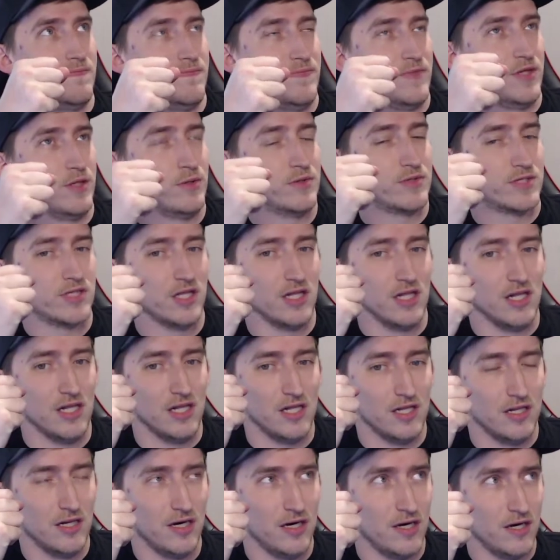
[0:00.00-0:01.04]
use the
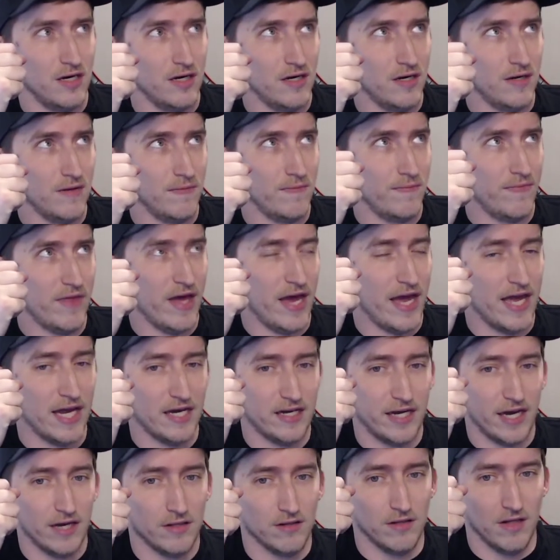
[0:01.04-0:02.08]
uh, the hang
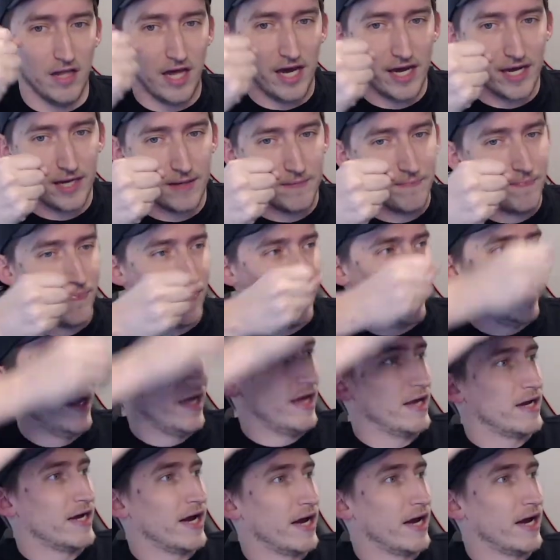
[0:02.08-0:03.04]
down light and kind